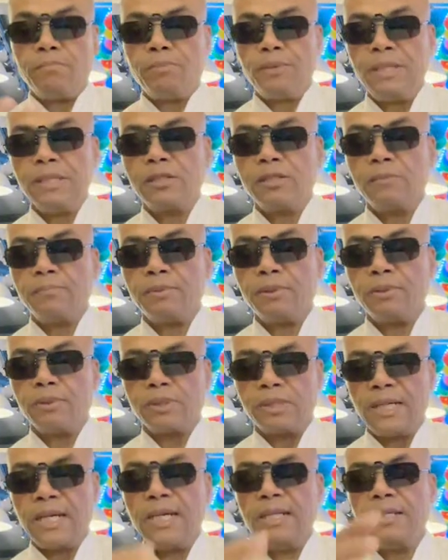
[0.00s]
Principles.
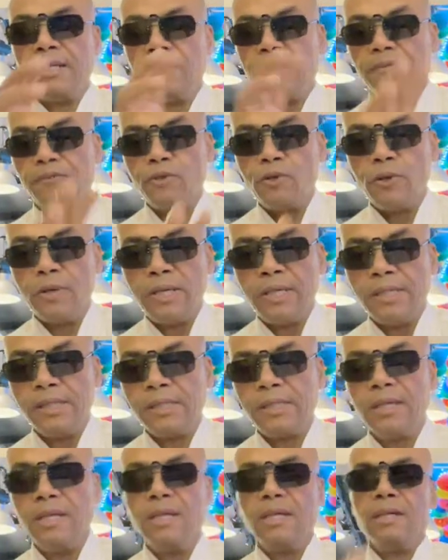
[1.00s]
And then, of
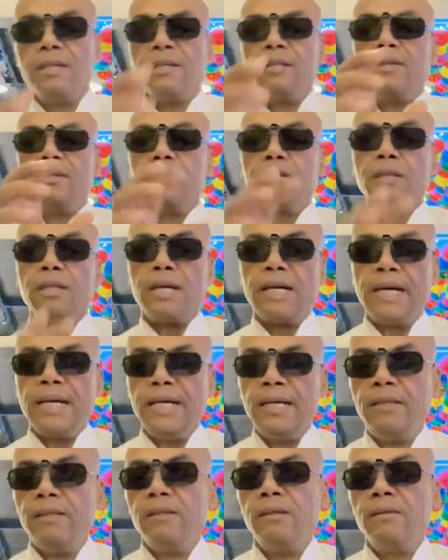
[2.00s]
course, the
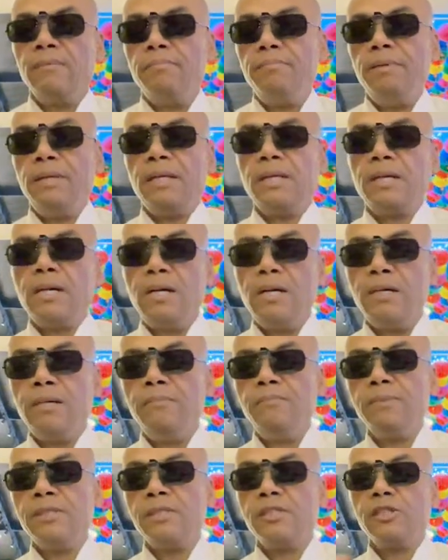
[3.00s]
light
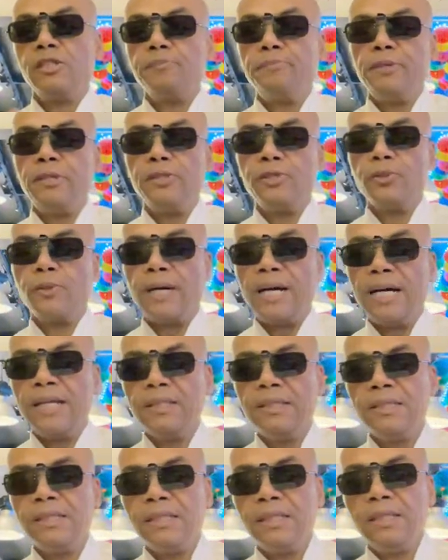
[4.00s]
becomes
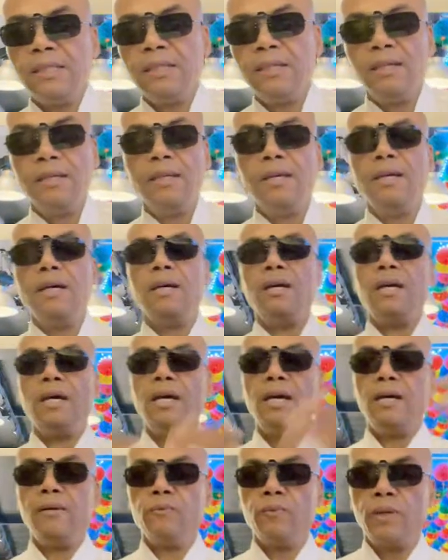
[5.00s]
spirituality
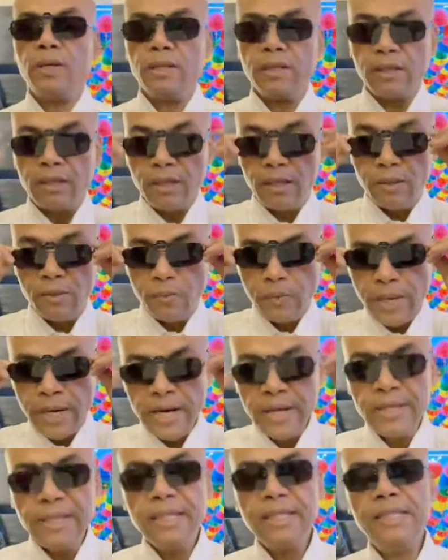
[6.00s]
and what?
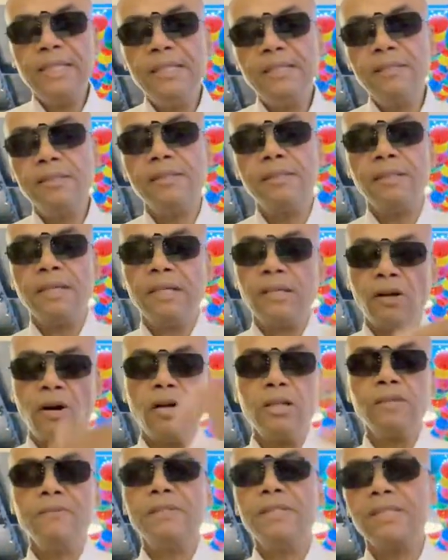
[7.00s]
Awareness and
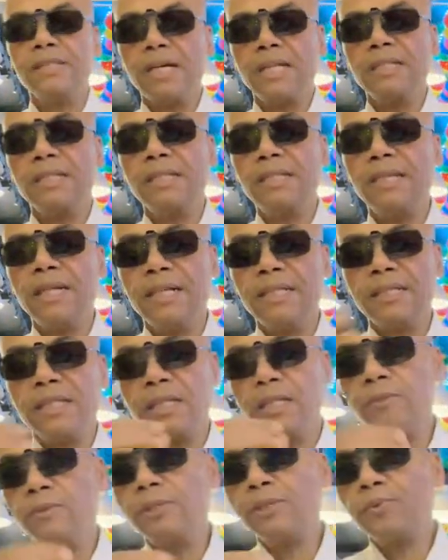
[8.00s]
all of these other things
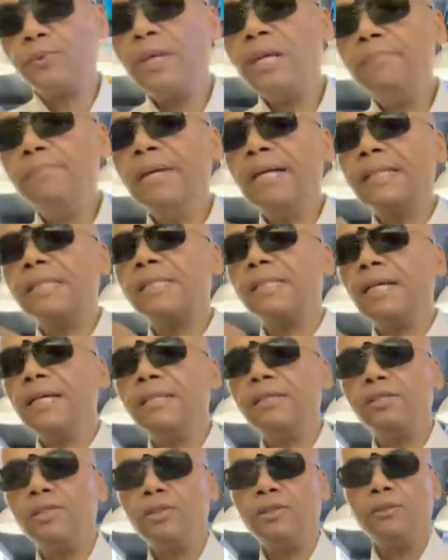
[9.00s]
that it was remixed
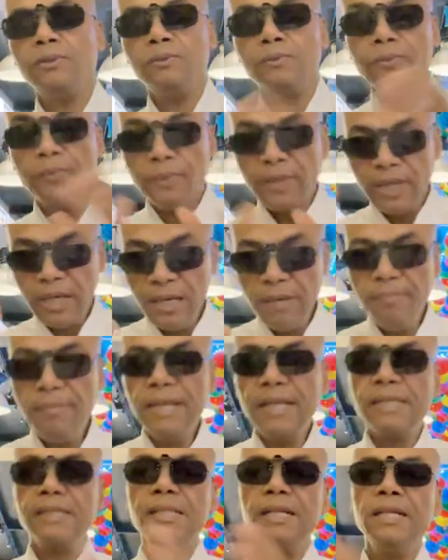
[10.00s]

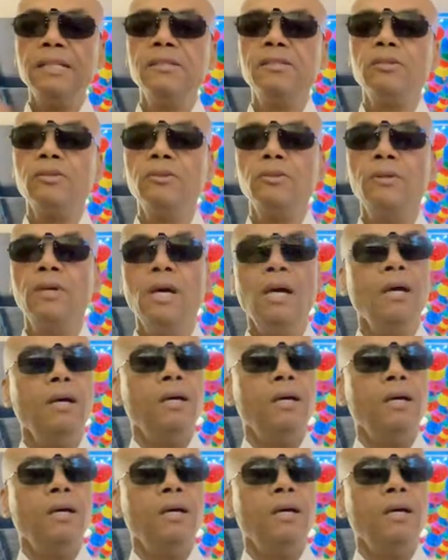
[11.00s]
into.